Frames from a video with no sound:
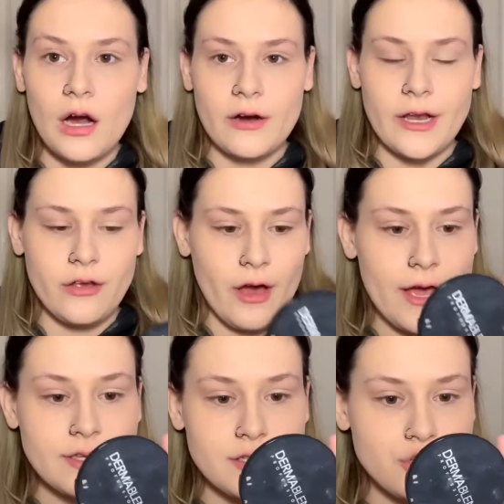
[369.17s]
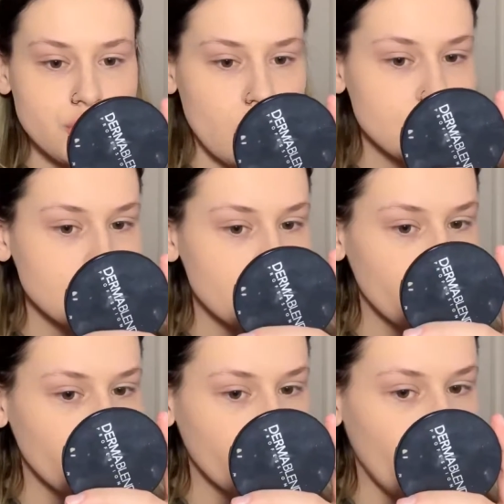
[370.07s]
All right, you guys, just
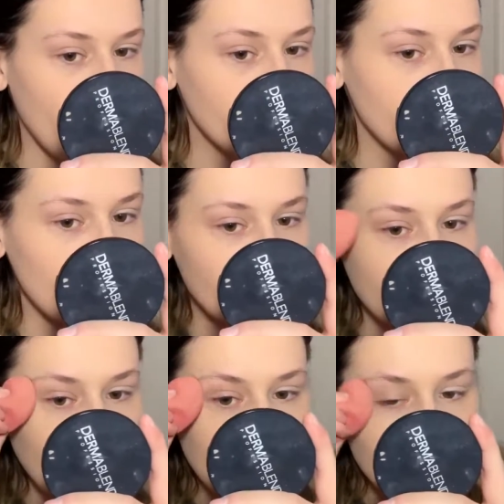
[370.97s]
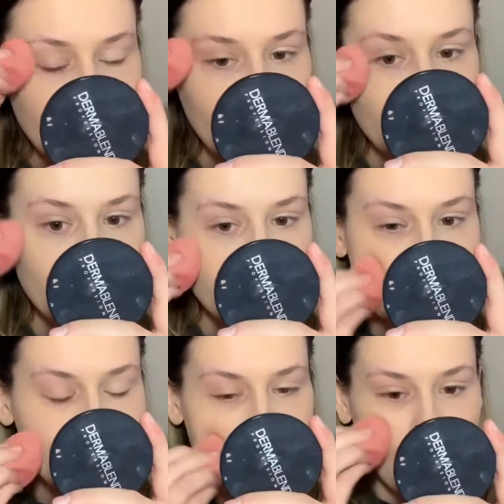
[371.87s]
from blending
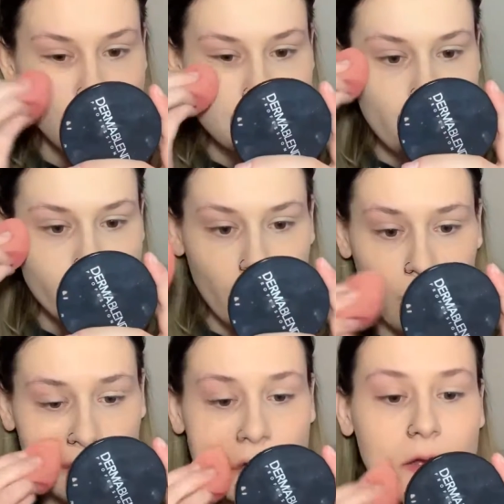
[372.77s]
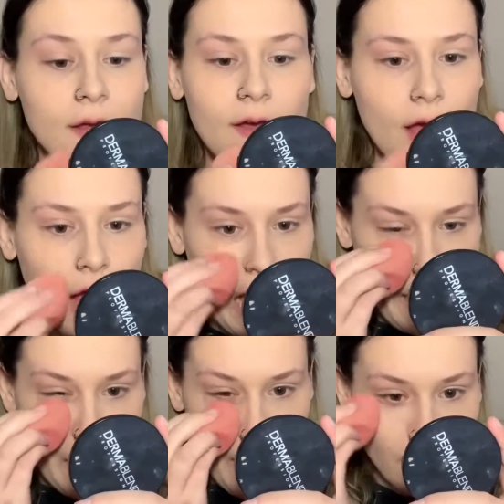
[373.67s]
this out so far,
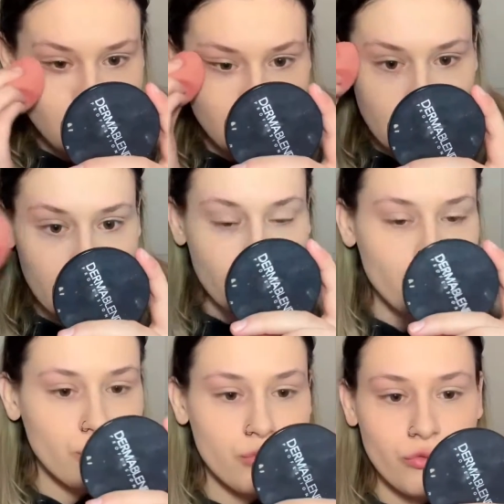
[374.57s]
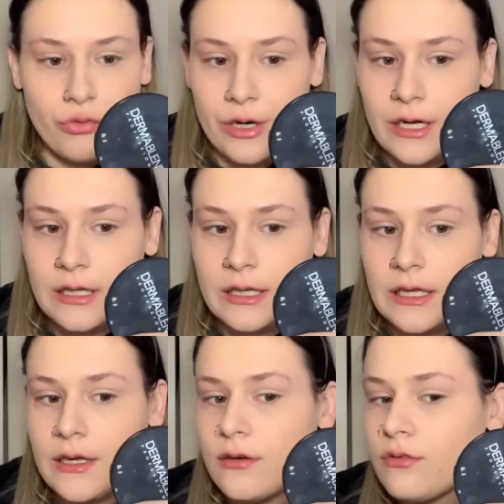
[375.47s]
I actually
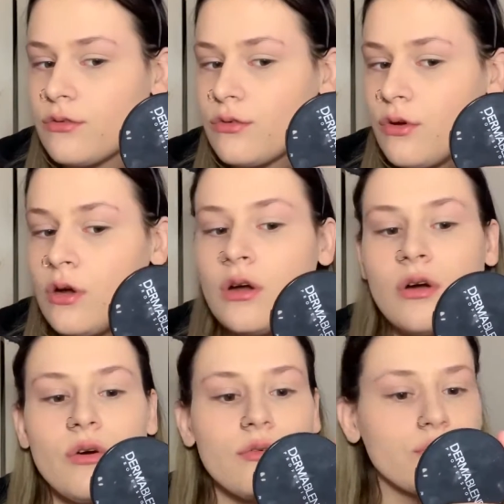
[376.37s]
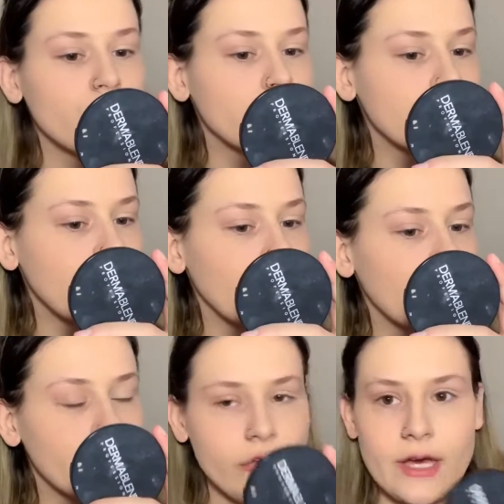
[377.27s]
really
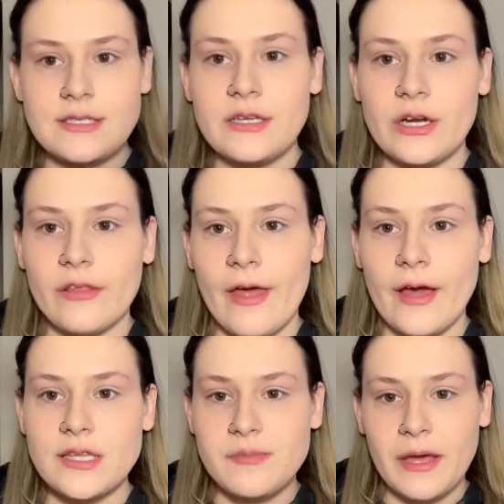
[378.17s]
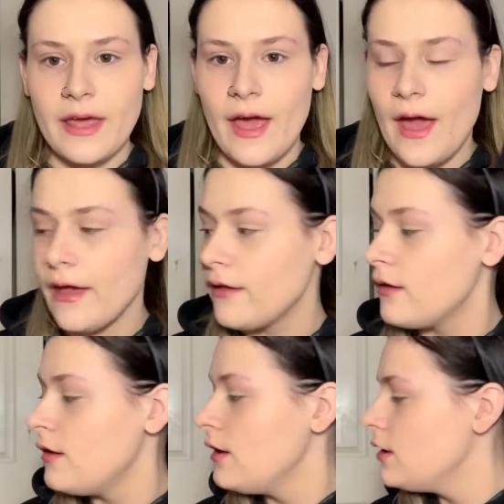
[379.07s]
like it. If you guys can hear that, it's my cat.
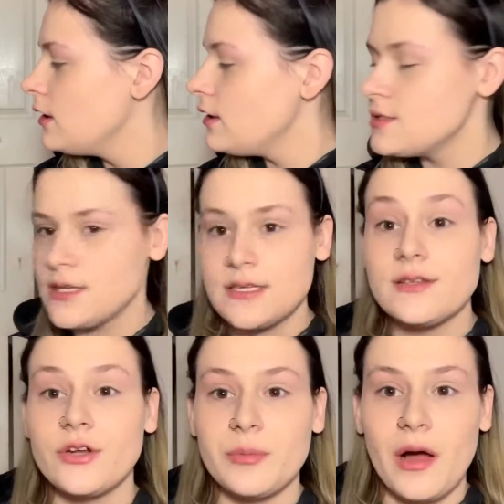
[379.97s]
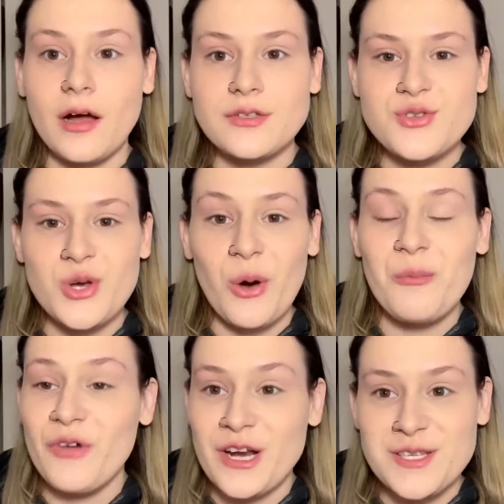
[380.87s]
He's in his litter box, so
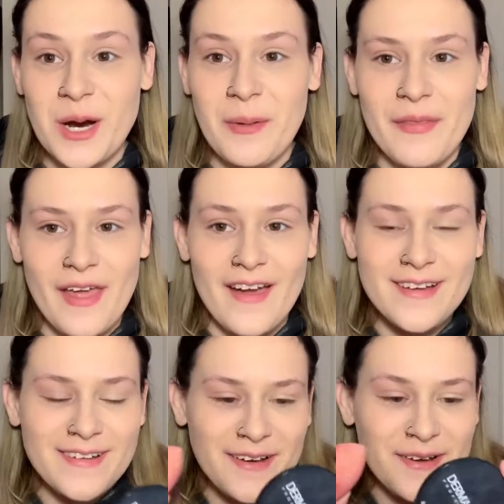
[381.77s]
I'm very sorry about that.